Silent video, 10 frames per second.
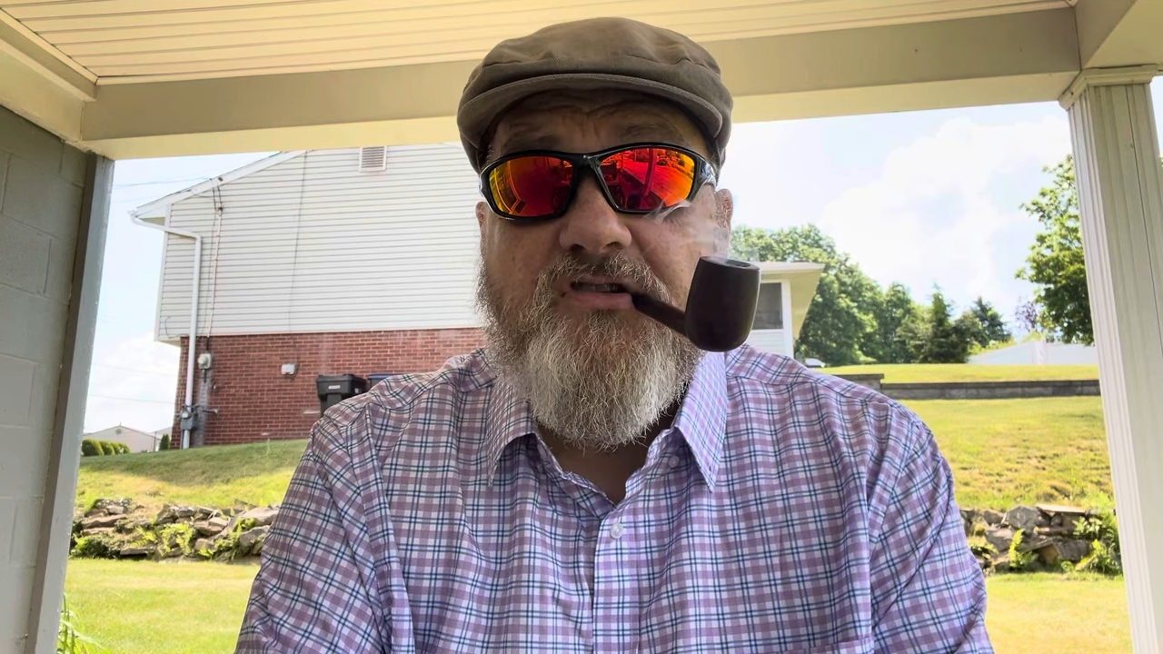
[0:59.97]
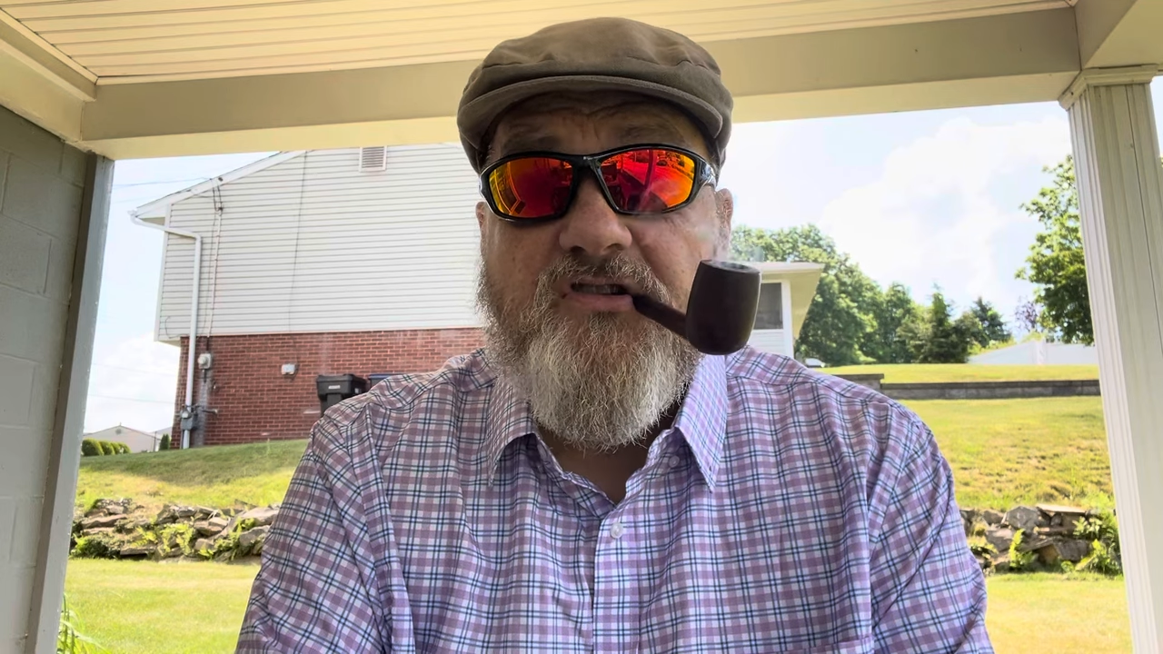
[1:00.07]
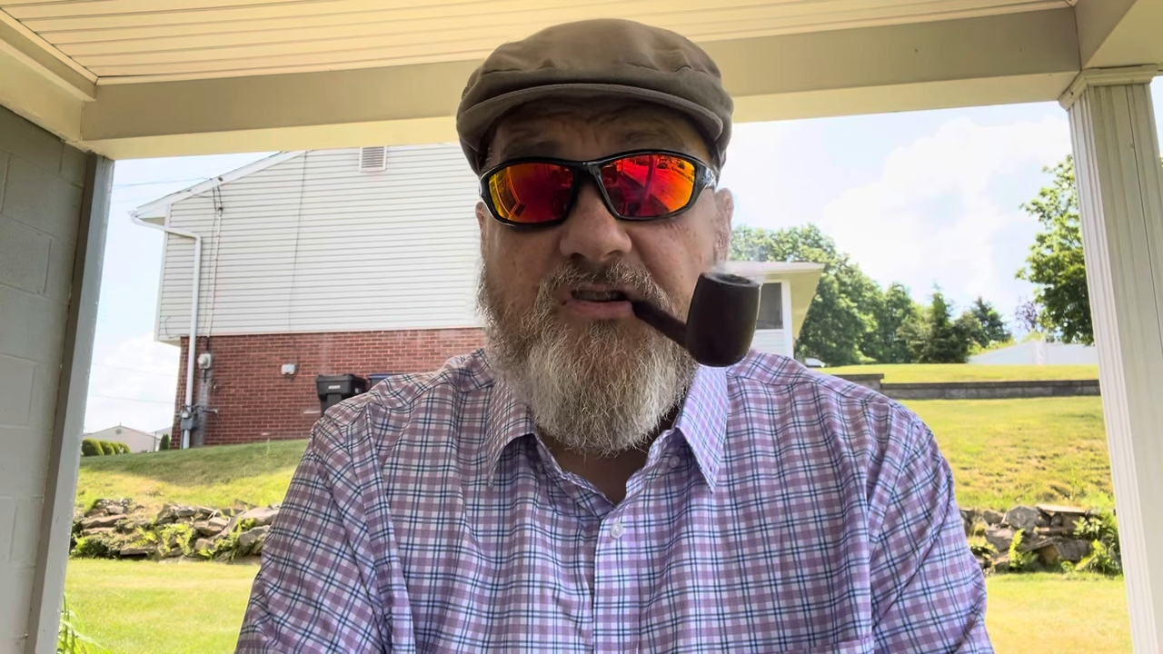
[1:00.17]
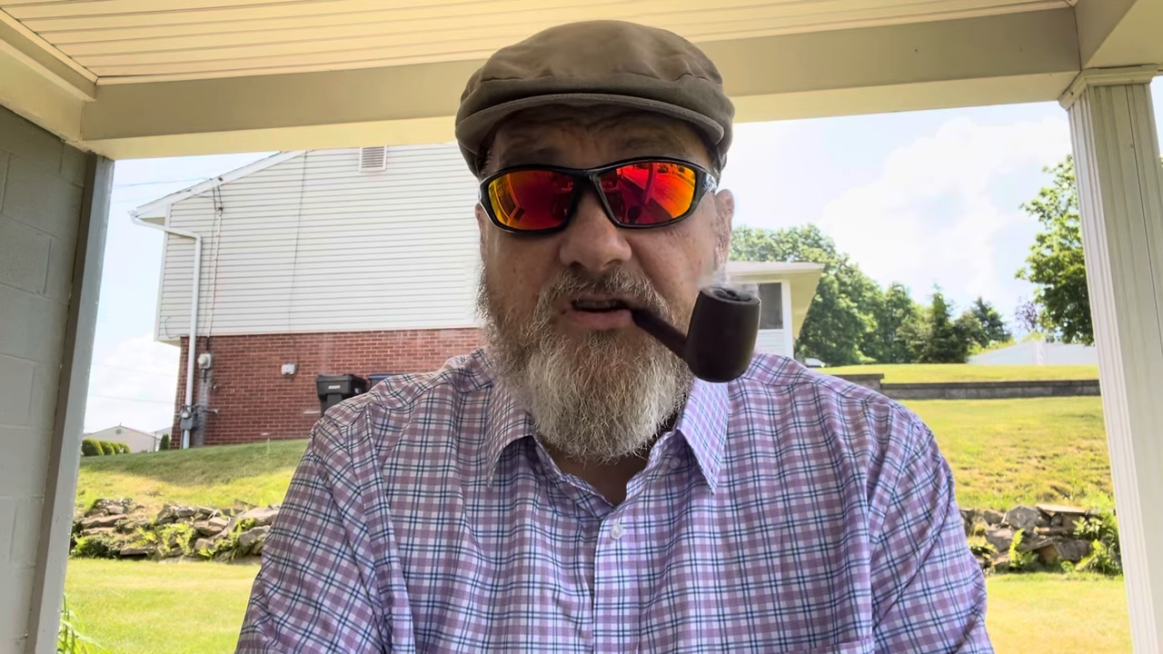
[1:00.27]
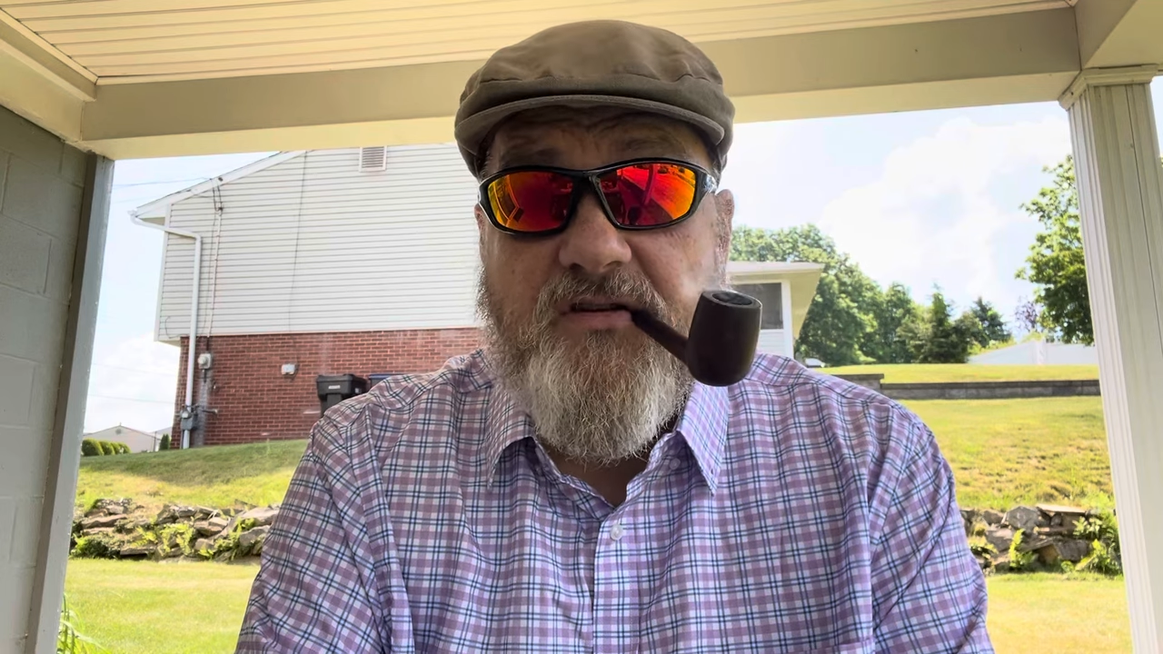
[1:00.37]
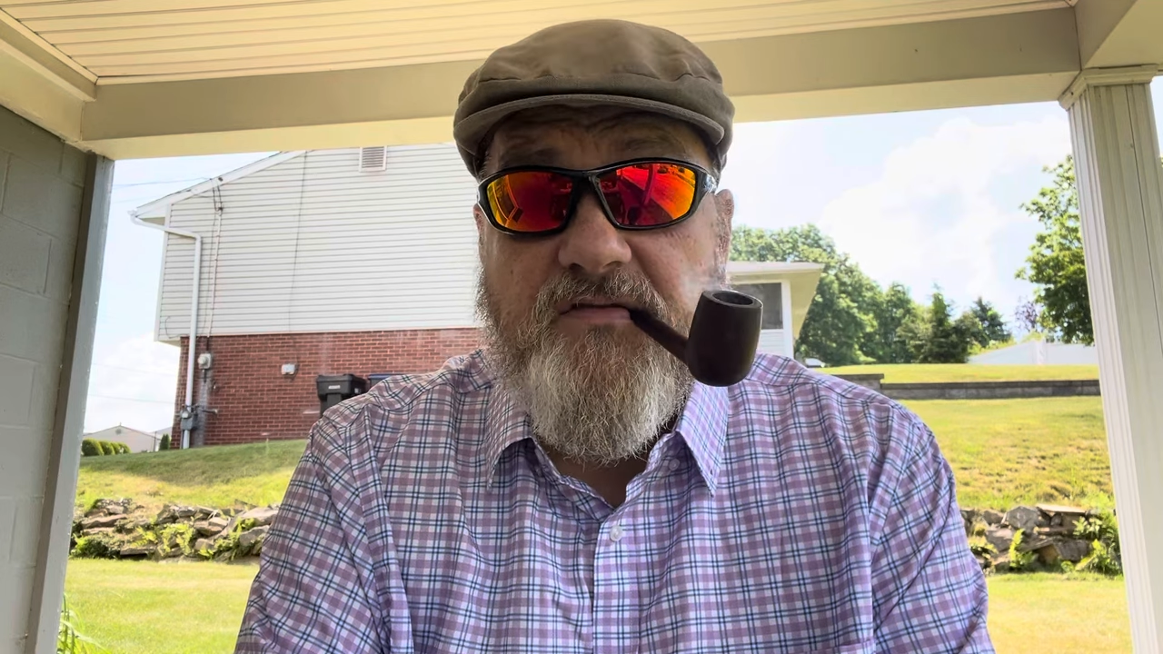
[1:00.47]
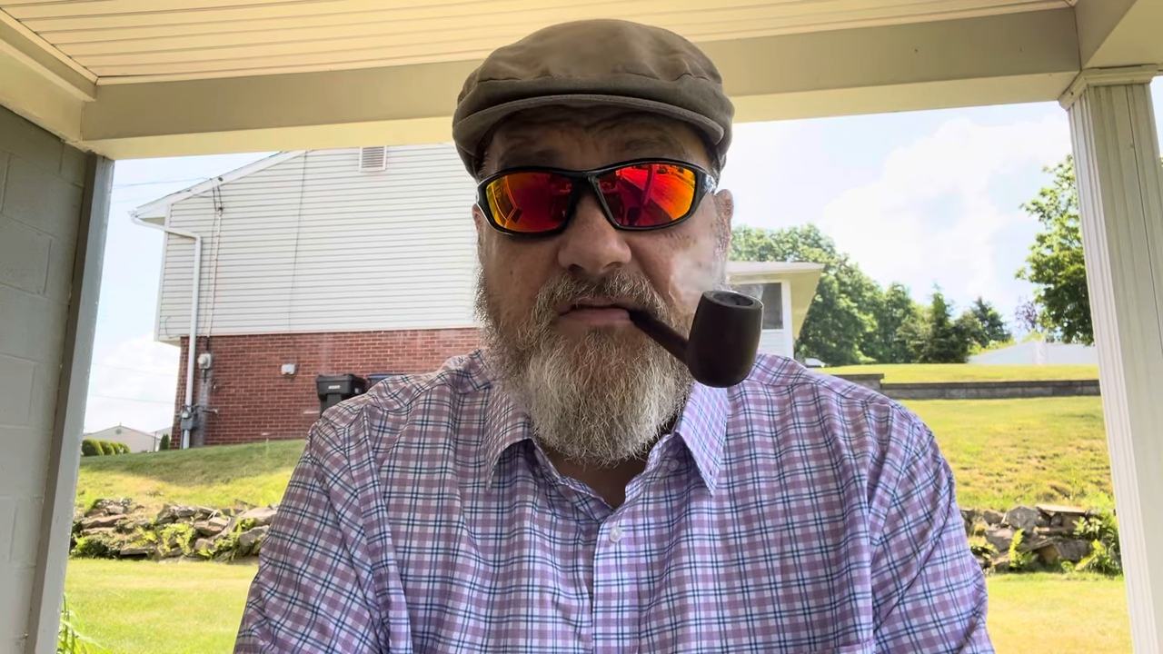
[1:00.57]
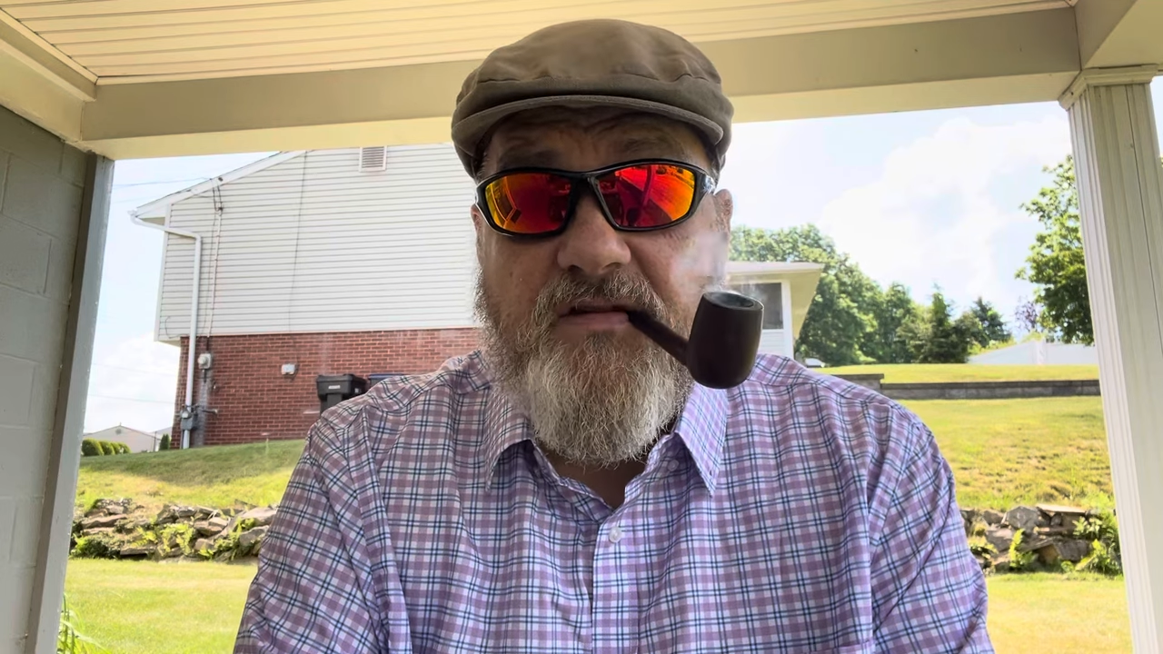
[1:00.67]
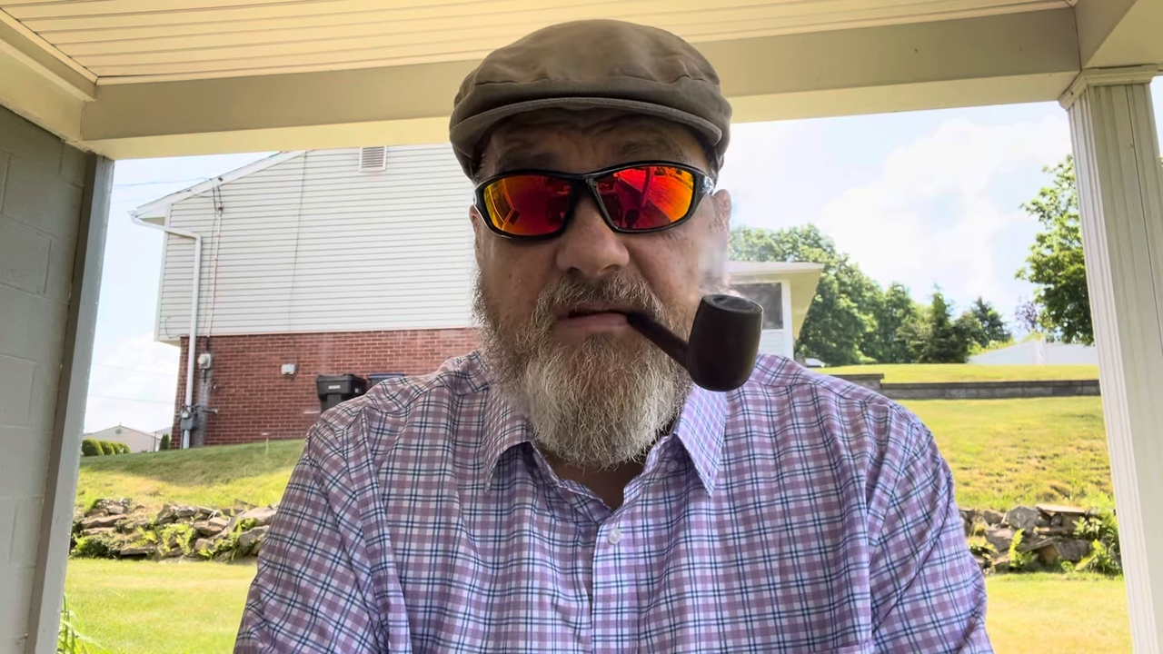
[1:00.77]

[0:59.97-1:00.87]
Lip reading: served